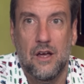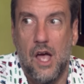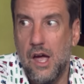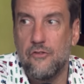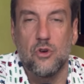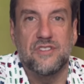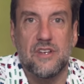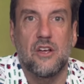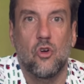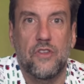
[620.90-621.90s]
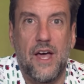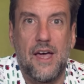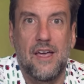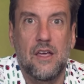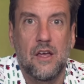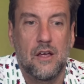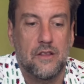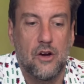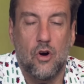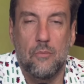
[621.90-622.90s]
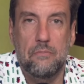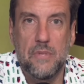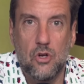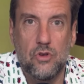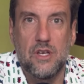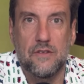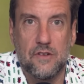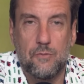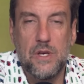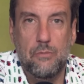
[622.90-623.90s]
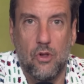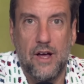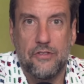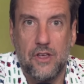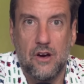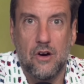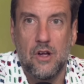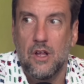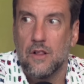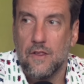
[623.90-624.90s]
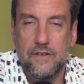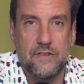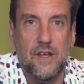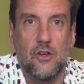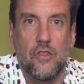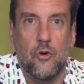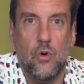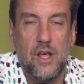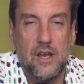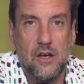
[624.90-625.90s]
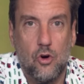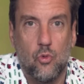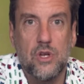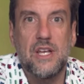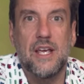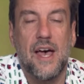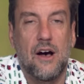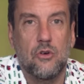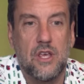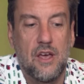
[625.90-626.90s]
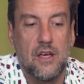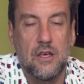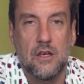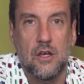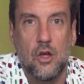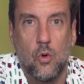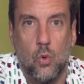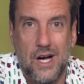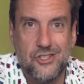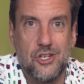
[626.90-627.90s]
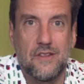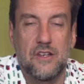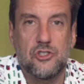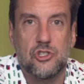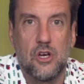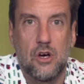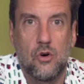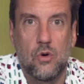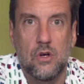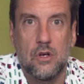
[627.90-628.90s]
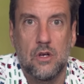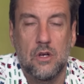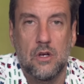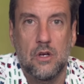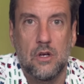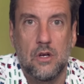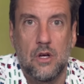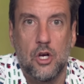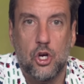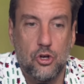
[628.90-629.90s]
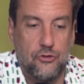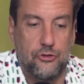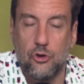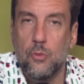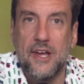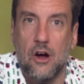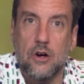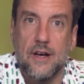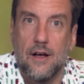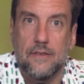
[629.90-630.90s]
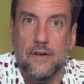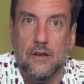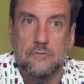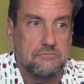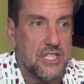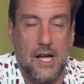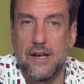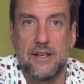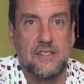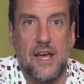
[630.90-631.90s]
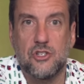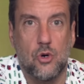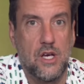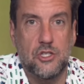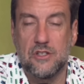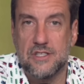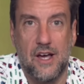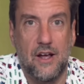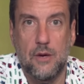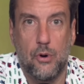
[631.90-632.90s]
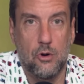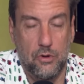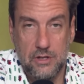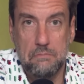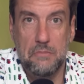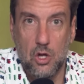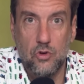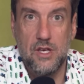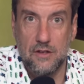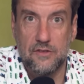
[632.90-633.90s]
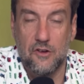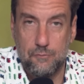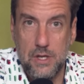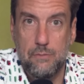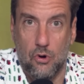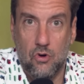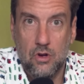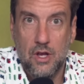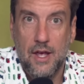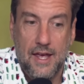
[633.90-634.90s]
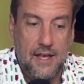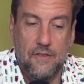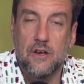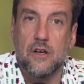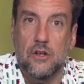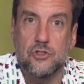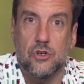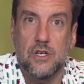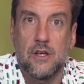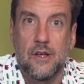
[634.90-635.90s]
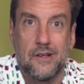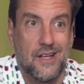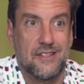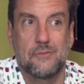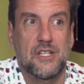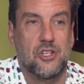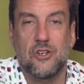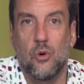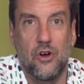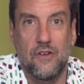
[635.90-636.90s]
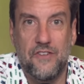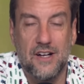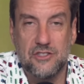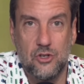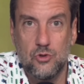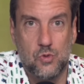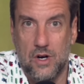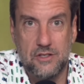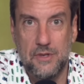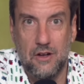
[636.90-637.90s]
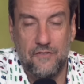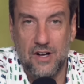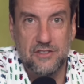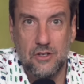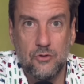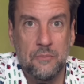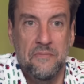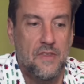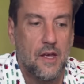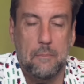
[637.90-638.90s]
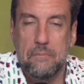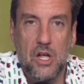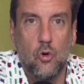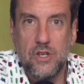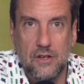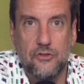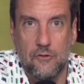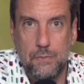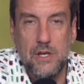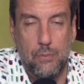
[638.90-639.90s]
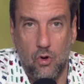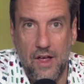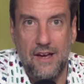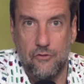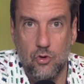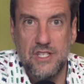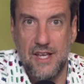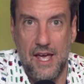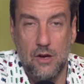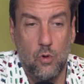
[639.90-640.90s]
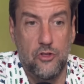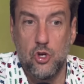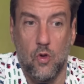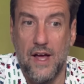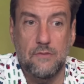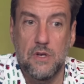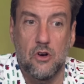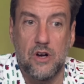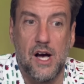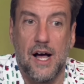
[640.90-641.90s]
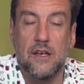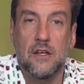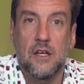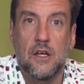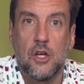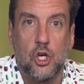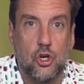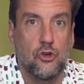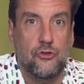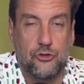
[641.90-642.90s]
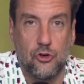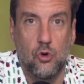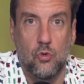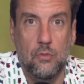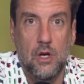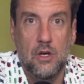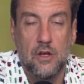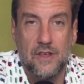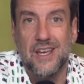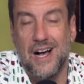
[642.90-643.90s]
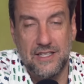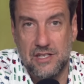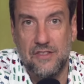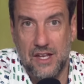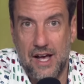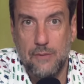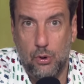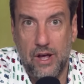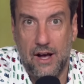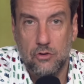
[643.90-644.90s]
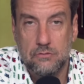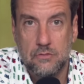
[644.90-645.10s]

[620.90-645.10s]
Every single day, there are millions of people out there listening on the radio, reading OutKick, watching this show, consuming our content. It's not an exaggeration. It's not hyperbole. Millions of people in the country, not to mention going on Fox News, watching me on Fox News, millions of people every day, whether you like me or not, consume the content that I put out